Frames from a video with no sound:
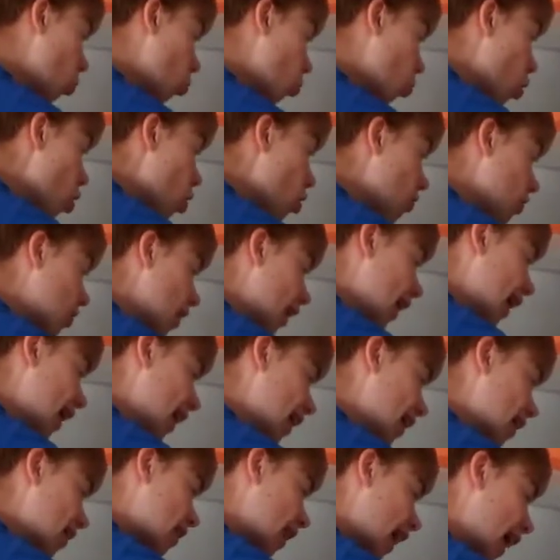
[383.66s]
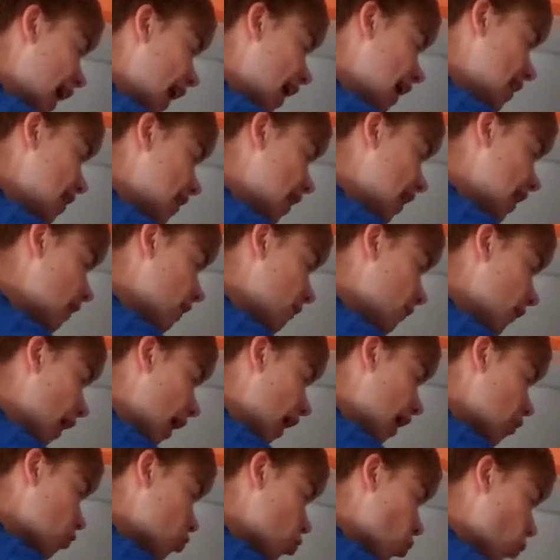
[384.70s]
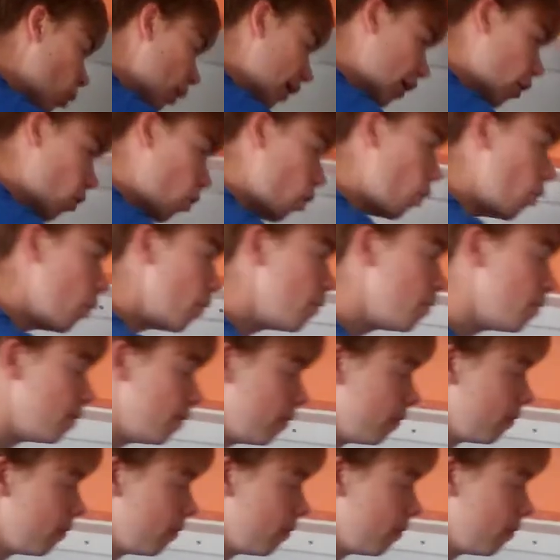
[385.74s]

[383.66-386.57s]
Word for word: what is 80 factorial?